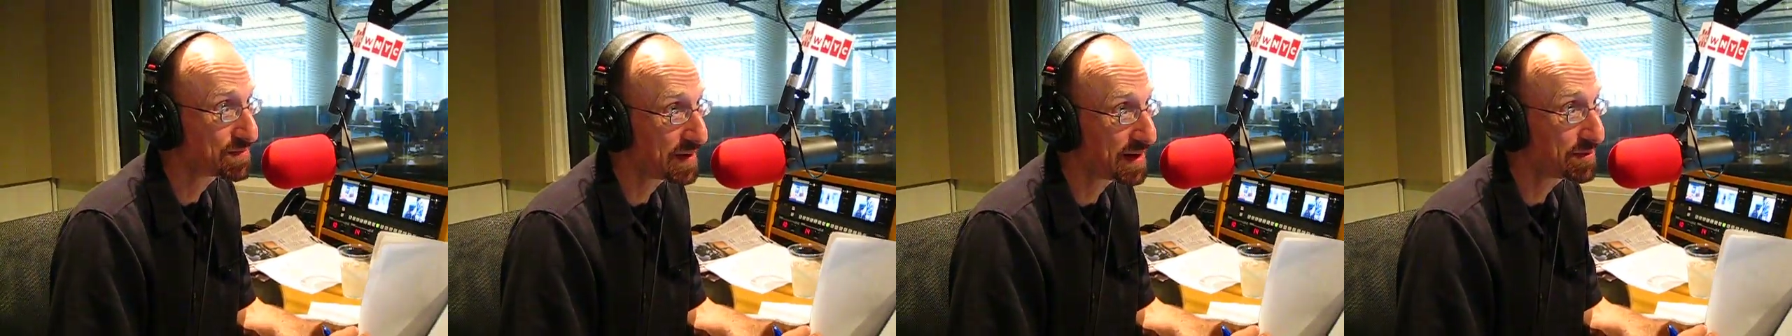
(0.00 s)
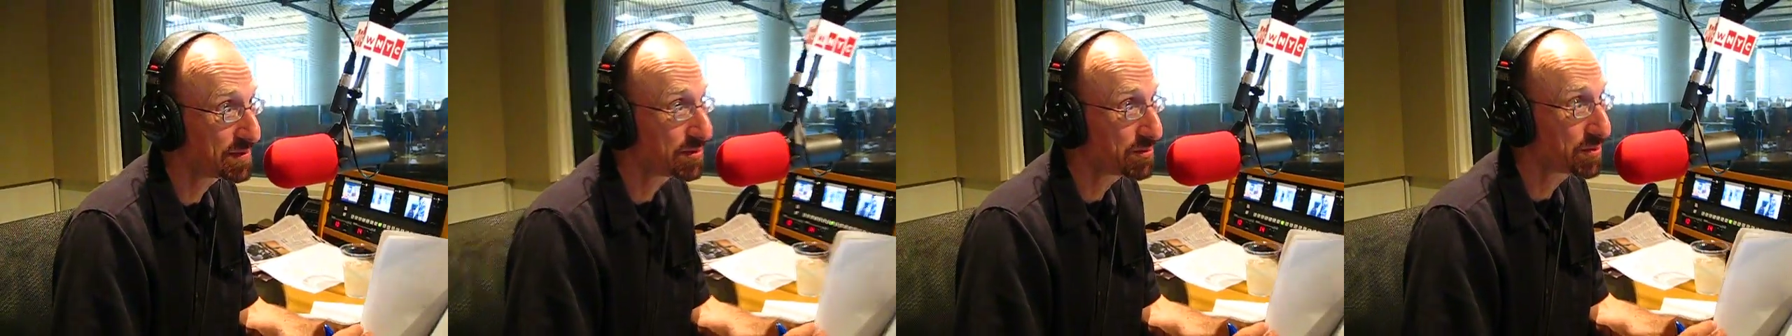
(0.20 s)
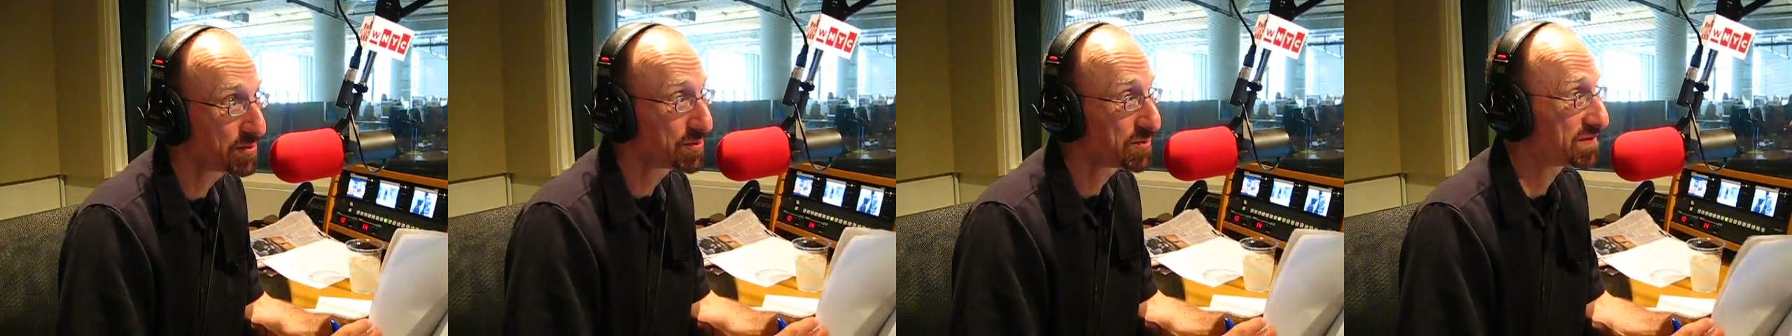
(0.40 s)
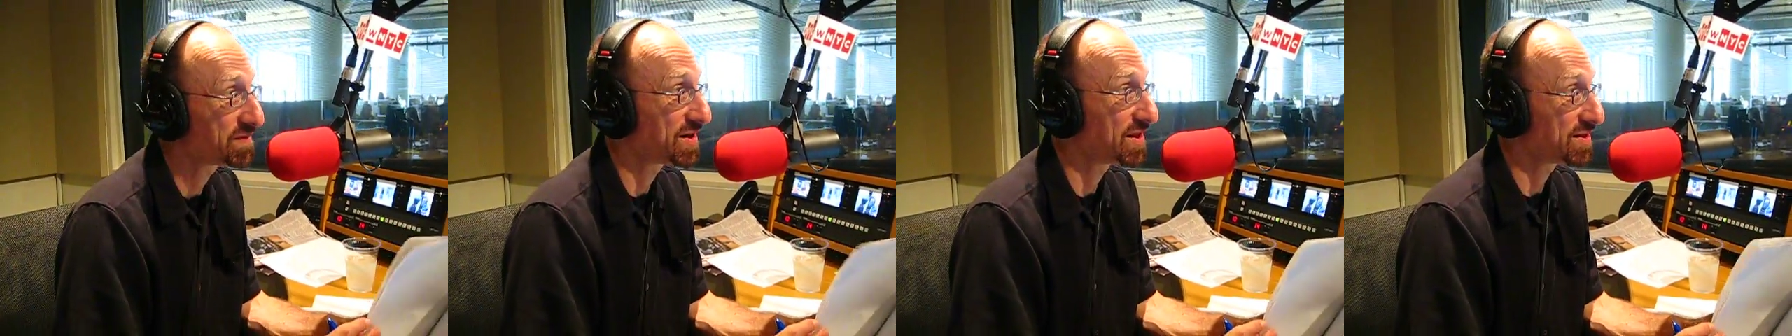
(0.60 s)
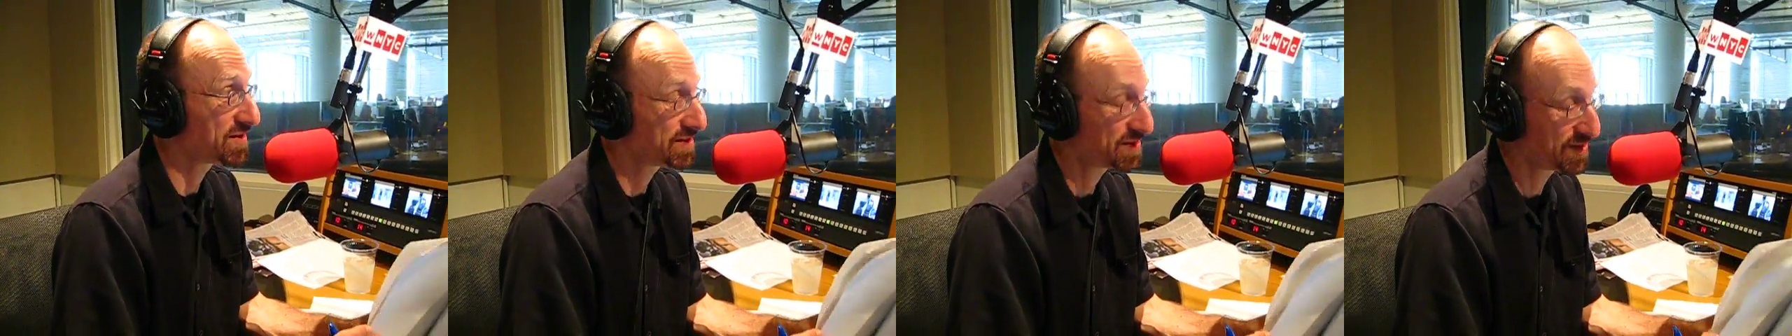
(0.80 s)
Maybe we would
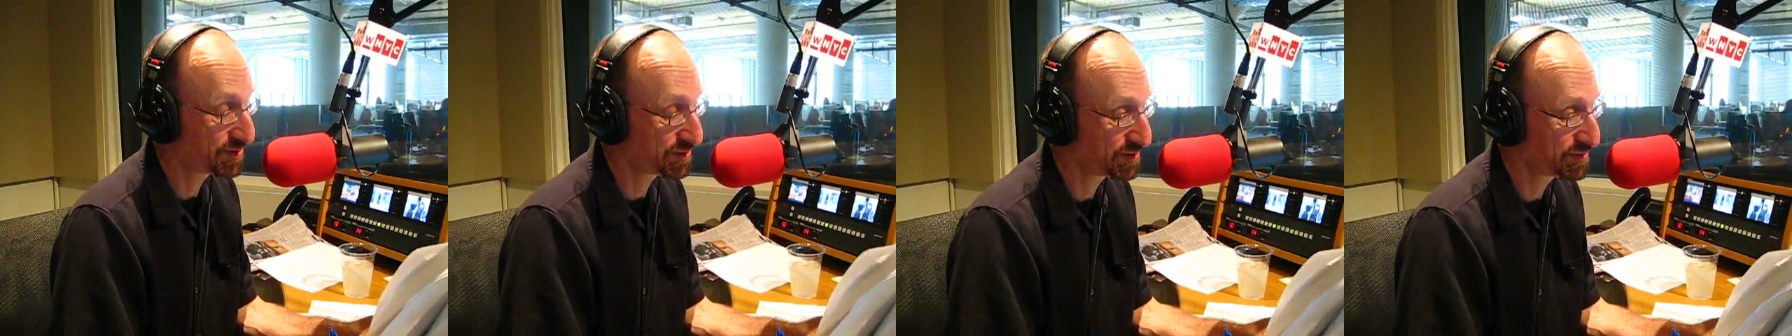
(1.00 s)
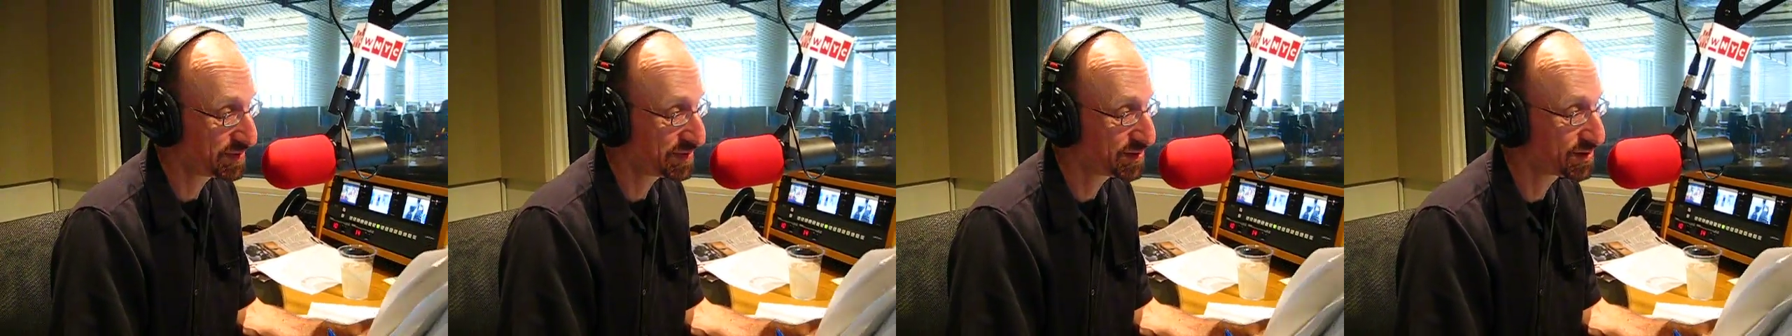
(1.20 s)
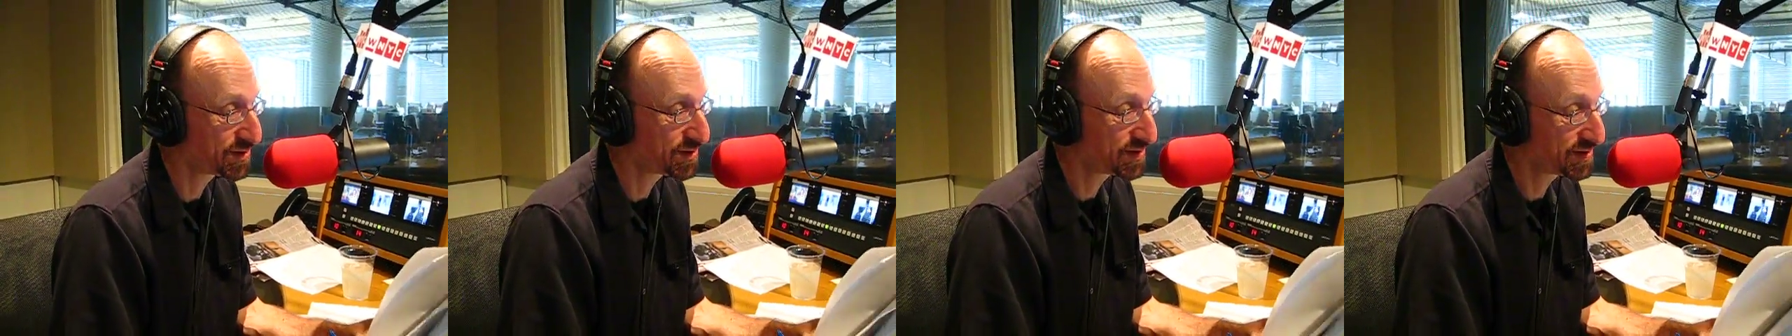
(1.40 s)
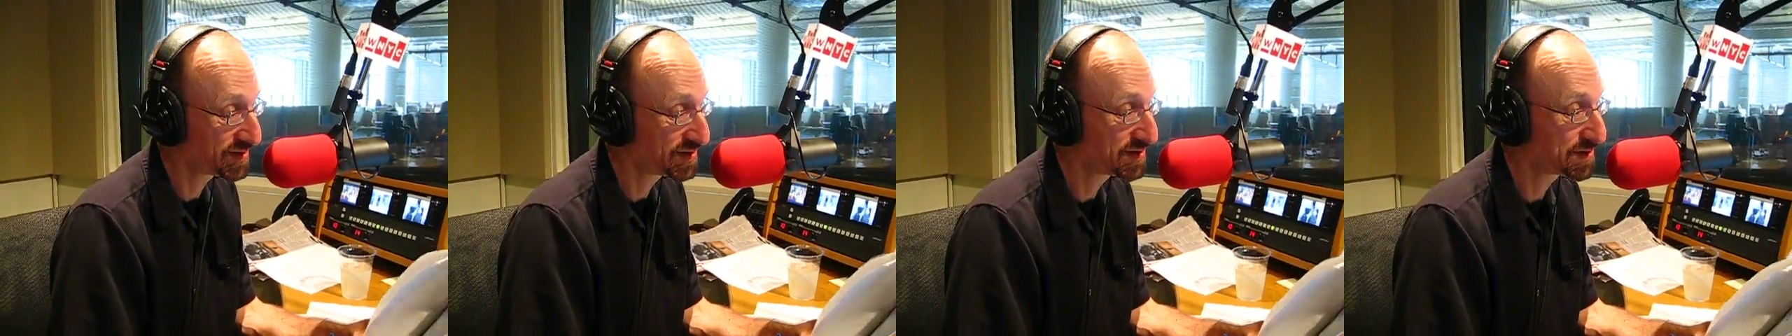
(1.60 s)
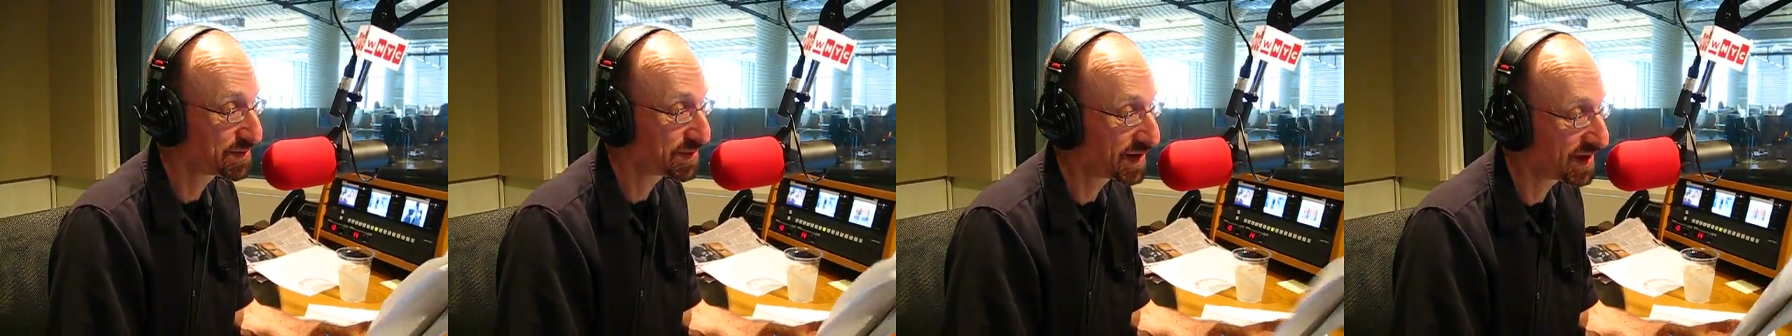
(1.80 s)
volunteer to be turned
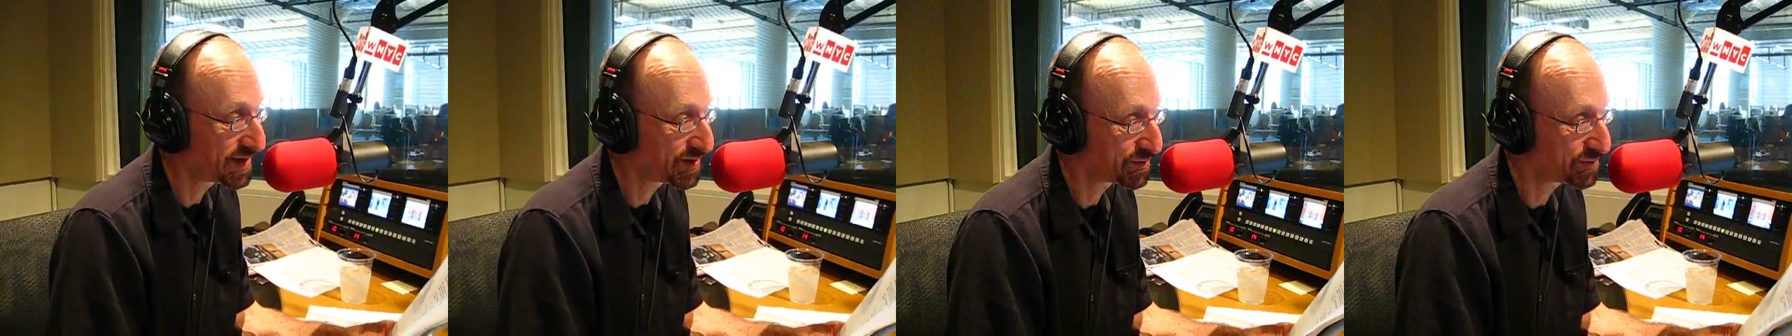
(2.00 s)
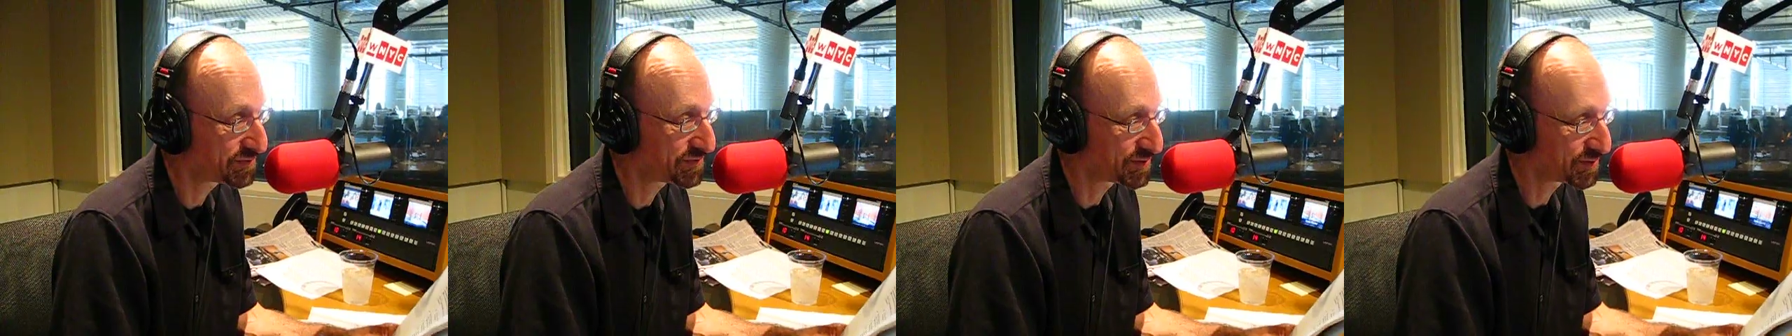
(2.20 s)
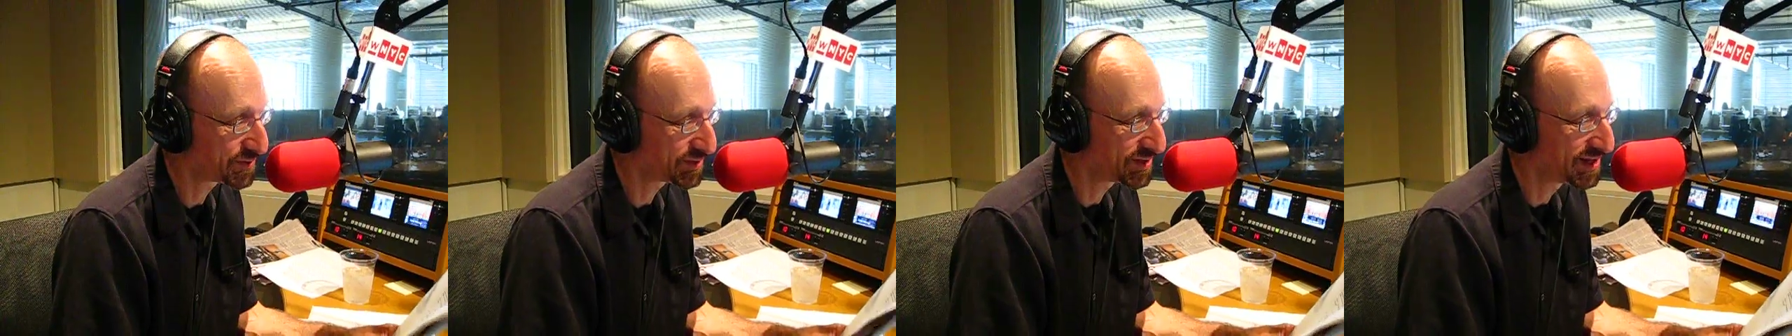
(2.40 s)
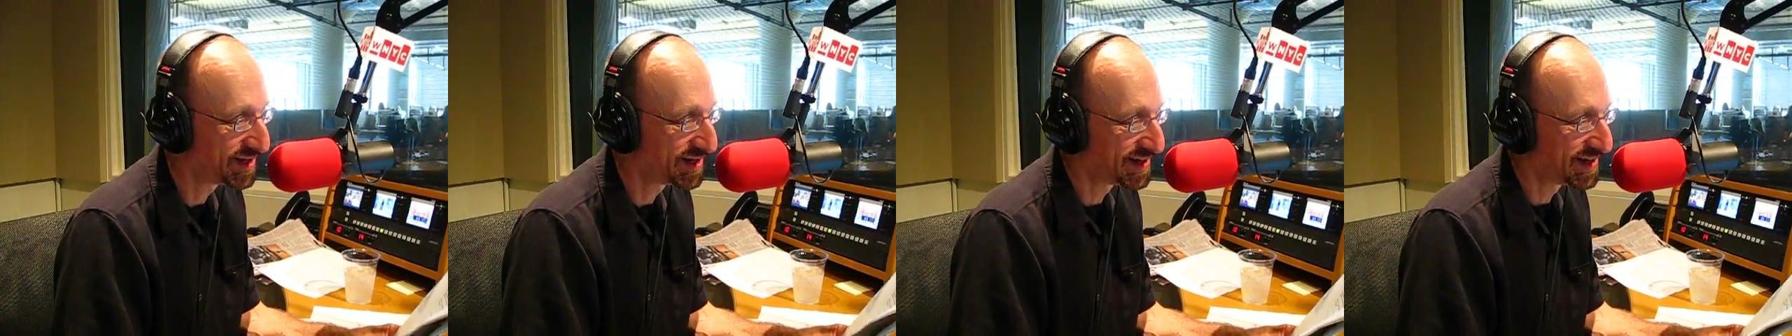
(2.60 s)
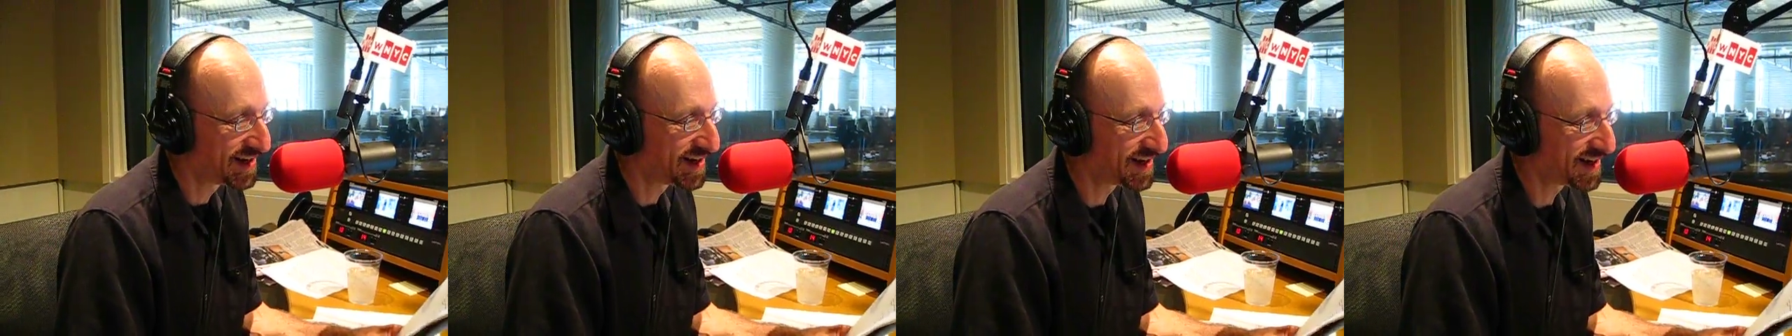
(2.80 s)
into biofuel.
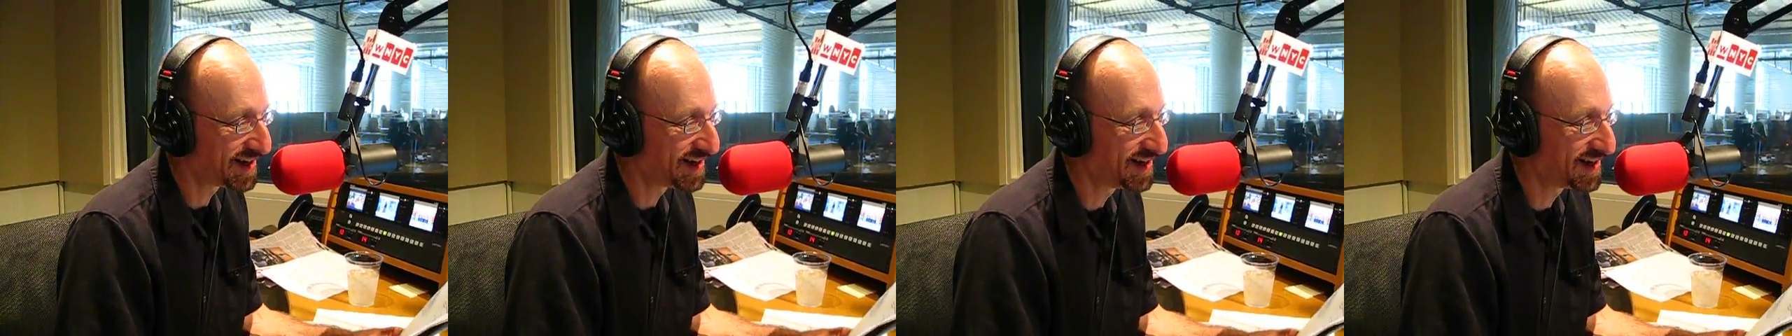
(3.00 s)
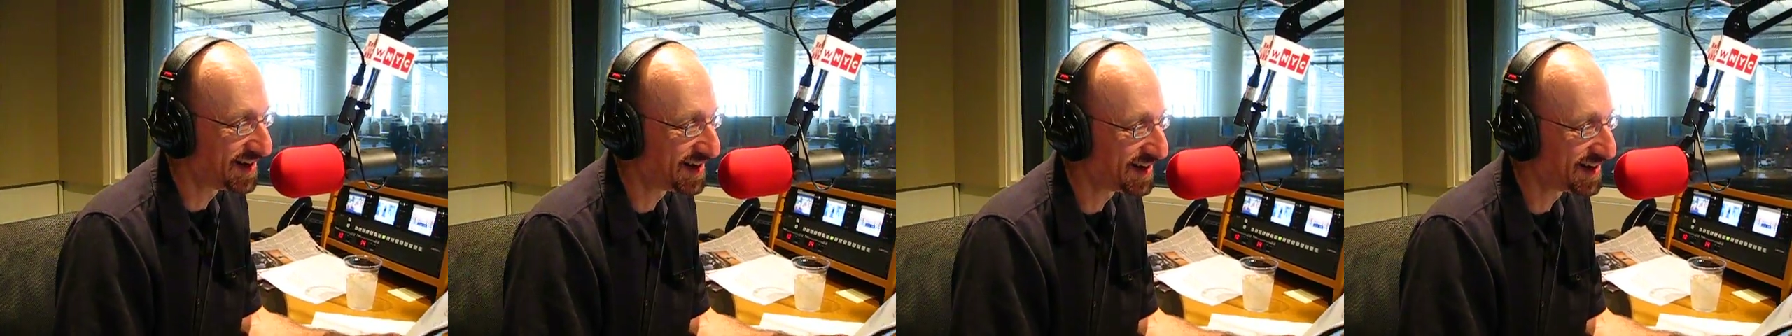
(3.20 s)
Hmm.